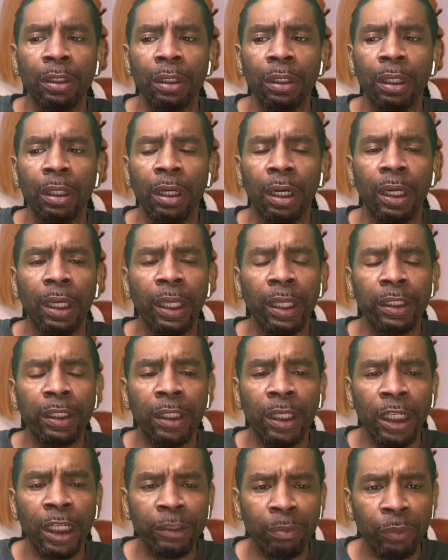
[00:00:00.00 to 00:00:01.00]

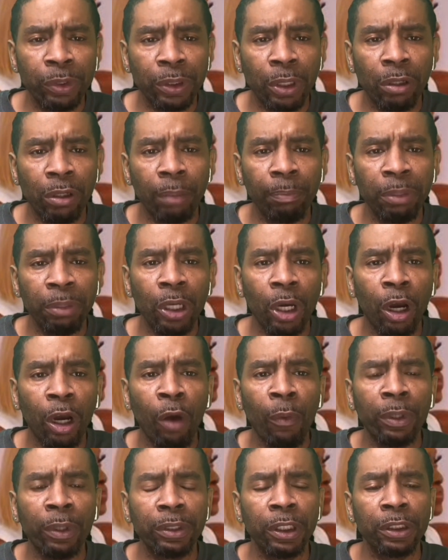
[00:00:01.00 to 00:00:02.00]
ex-husband was going to be
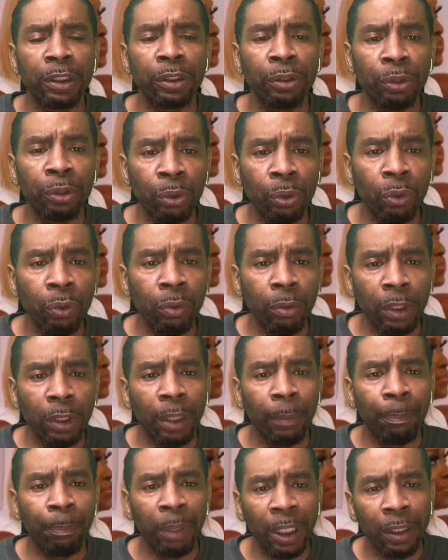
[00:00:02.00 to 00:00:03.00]
on with this new
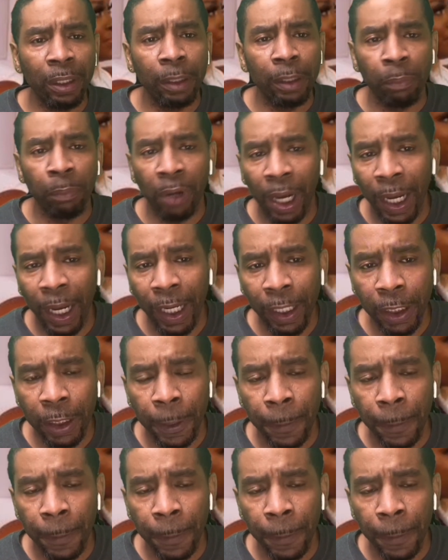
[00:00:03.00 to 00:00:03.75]
impending bride.